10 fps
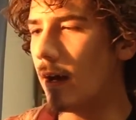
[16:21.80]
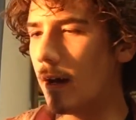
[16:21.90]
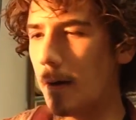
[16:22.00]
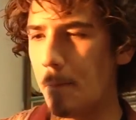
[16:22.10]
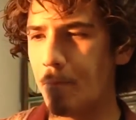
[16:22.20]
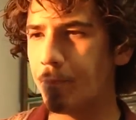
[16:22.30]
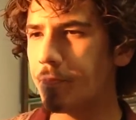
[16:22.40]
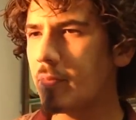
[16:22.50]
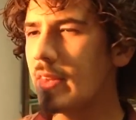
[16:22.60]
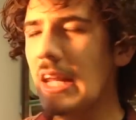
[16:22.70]

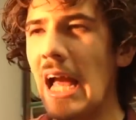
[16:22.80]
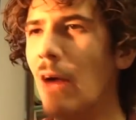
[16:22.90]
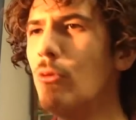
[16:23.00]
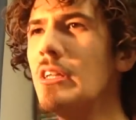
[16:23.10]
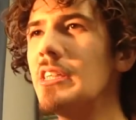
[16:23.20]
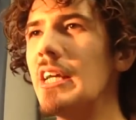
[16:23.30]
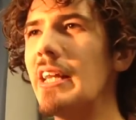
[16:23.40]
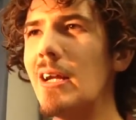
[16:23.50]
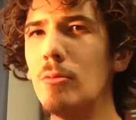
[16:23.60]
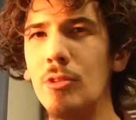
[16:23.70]
I wouldn't say
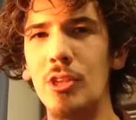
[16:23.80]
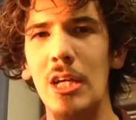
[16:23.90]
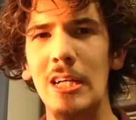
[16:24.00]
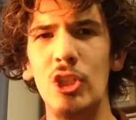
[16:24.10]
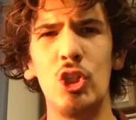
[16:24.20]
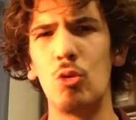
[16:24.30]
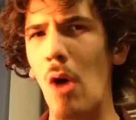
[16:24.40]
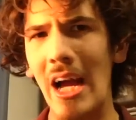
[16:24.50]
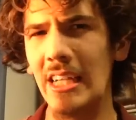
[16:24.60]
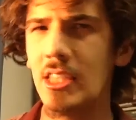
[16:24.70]
that it was
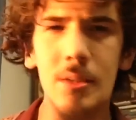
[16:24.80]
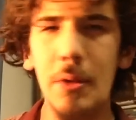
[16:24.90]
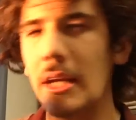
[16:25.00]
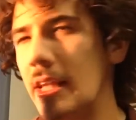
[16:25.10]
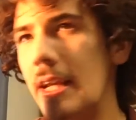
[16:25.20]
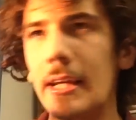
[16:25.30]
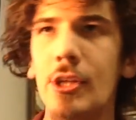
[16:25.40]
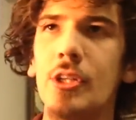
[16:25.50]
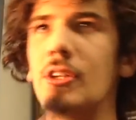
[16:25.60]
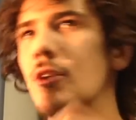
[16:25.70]
trying to be the
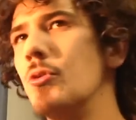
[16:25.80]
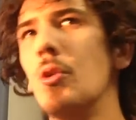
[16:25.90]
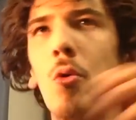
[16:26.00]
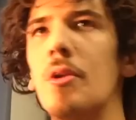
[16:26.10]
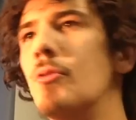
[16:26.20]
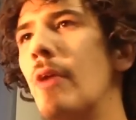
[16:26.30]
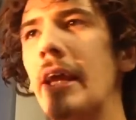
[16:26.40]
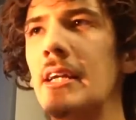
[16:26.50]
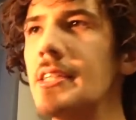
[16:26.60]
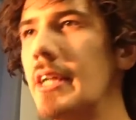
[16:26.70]
next new Lord of the
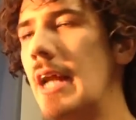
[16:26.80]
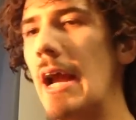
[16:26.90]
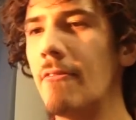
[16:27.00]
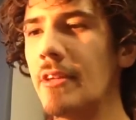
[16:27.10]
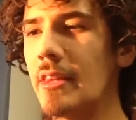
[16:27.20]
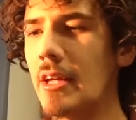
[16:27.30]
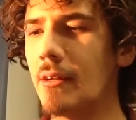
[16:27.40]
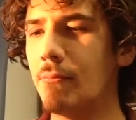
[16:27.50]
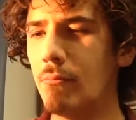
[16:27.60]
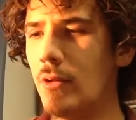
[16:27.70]
Rings and
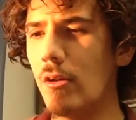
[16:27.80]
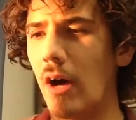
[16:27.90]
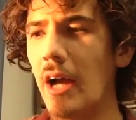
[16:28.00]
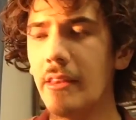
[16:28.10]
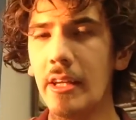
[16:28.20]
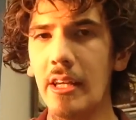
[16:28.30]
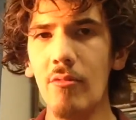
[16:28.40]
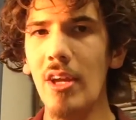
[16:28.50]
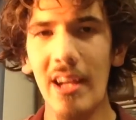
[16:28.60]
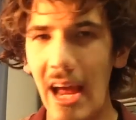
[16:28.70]
everything. No, I think
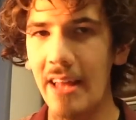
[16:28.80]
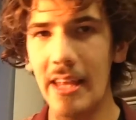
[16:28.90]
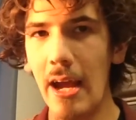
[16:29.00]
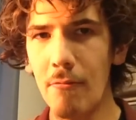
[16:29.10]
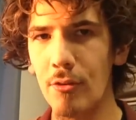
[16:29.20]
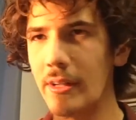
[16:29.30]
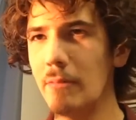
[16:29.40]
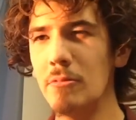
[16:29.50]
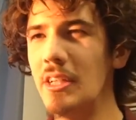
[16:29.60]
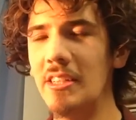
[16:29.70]
it had the effort.
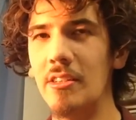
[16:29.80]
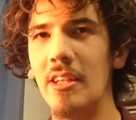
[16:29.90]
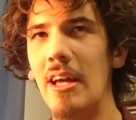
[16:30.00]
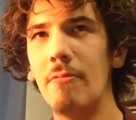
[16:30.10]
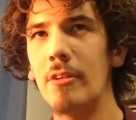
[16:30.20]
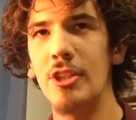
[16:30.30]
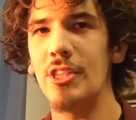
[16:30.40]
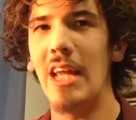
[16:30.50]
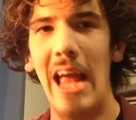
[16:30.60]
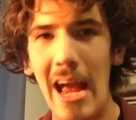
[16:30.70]
The effort
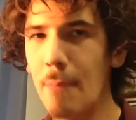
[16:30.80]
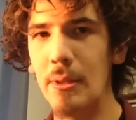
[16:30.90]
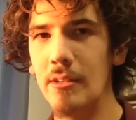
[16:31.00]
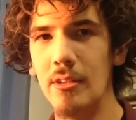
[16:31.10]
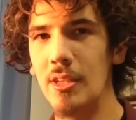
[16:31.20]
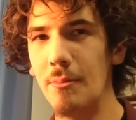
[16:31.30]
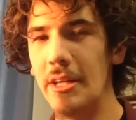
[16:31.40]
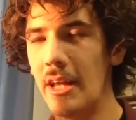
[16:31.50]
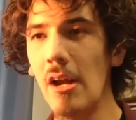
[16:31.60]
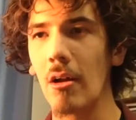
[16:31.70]
just happened to be
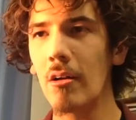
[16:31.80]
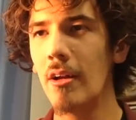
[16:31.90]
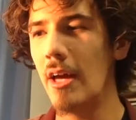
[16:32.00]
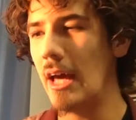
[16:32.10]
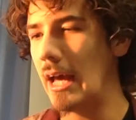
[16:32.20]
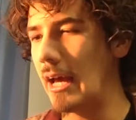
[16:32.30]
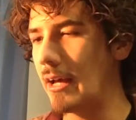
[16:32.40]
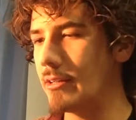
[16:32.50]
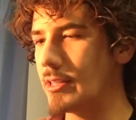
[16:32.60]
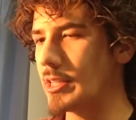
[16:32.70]
there.
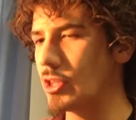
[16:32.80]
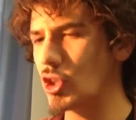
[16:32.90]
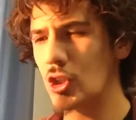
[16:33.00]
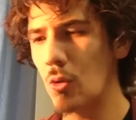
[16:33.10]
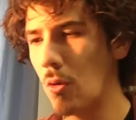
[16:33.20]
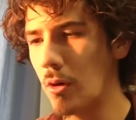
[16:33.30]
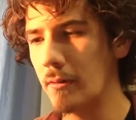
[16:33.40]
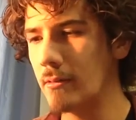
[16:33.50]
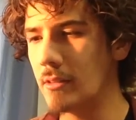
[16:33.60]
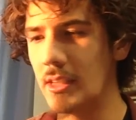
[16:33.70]
And the
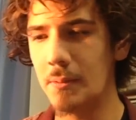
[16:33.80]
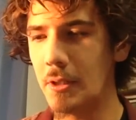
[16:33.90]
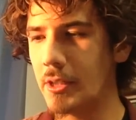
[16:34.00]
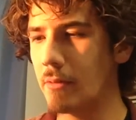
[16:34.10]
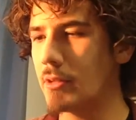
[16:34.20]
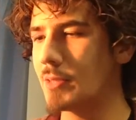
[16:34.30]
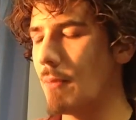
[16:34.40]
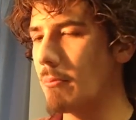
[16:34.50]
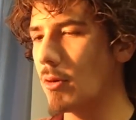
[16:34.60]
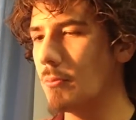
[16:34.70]
score especially was
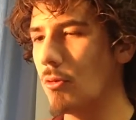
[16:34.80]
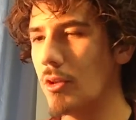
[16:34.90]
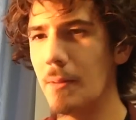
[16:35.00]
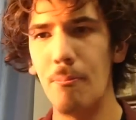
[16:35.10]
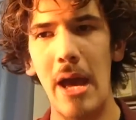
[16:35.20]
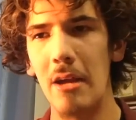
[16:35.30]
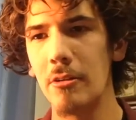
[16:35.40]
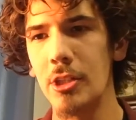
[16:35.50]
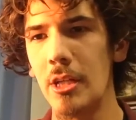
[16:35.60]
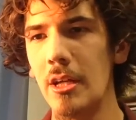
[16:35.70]
memorable. The
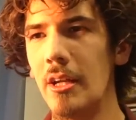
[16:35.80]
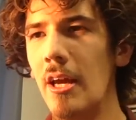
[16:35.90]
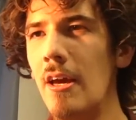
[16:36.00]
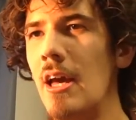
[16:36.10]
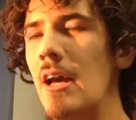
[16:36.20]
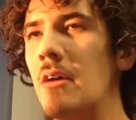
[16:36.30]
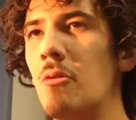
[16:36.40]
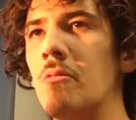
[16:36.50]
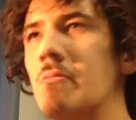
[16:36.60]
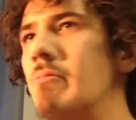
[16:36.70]
battle scene,
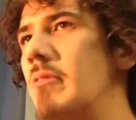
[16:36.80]
well,